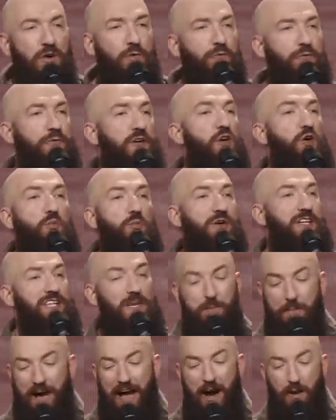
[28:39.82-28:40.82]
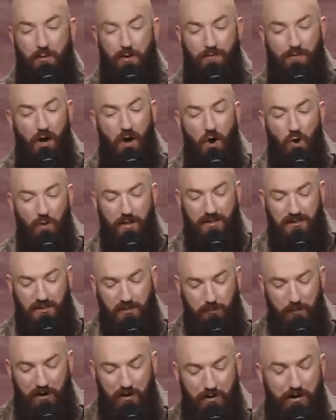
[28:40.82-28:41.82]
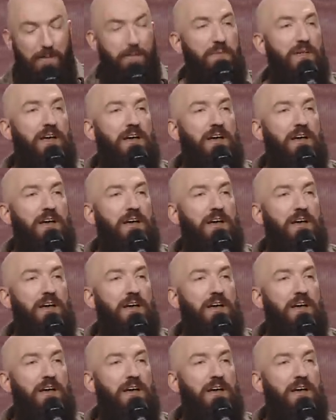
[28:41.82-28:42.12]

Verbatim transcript: filled with the power of the Holy Spirit,